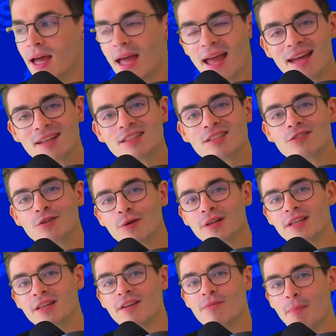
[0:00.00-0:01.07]
and it's going
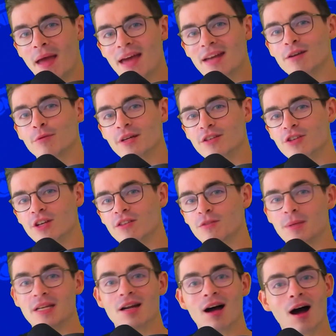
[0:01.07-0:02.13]
to give mana regen
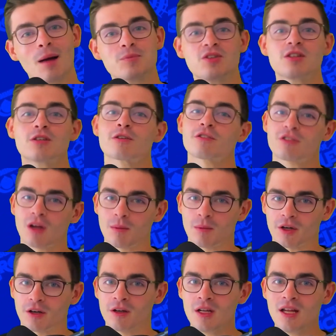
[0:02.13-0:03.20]
speed up to your
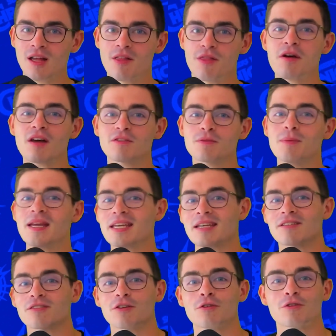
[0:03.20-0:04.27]
summoner, thus making
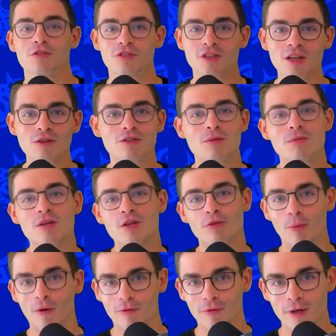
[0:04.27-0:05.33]
it so your skills can be used
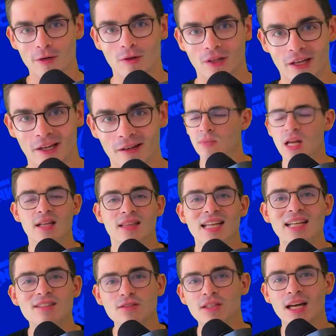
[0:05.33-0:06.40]
more frequently.
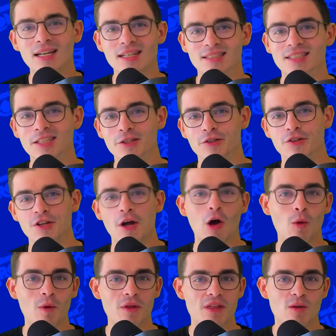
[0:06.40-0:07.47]
That's a lot of synergy
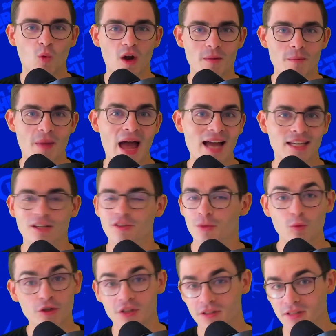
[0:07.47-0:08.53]
all within one package, and
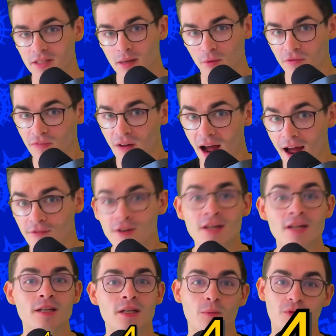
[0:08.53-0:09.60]
we're just at number 5. Number